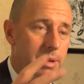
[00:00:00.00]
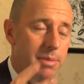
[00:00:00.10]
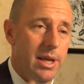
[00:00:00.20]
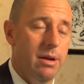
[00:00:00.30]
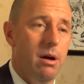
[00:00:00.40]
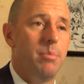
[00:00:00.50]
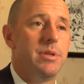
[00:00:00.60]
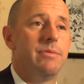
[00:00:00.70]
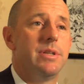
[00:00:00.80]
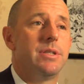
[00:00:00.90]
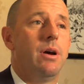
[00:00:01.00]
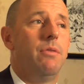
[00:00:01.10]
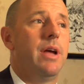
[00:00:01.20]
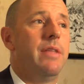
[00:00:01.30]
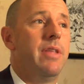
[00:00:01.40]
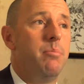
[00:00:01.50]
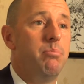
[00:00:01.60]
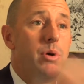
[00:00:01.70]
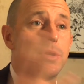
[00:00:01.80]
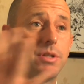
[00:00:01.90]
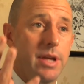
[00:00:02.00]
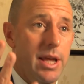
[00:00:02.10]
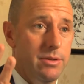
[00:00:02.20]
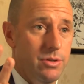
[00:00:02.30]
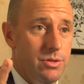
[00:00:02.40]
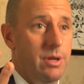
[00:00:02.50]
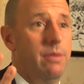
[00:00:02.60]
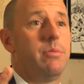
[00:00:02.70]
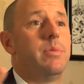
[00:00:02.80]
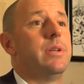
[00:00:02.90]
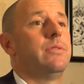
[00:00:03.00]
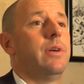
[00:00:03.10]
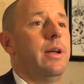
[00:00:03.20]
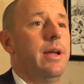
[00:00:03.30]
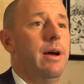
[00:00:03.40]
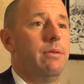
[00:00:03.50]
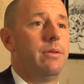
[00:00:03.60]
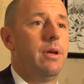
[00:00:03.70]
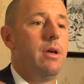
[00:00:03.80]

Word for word: many copies of itself and then burst the cancer cell from the inside out.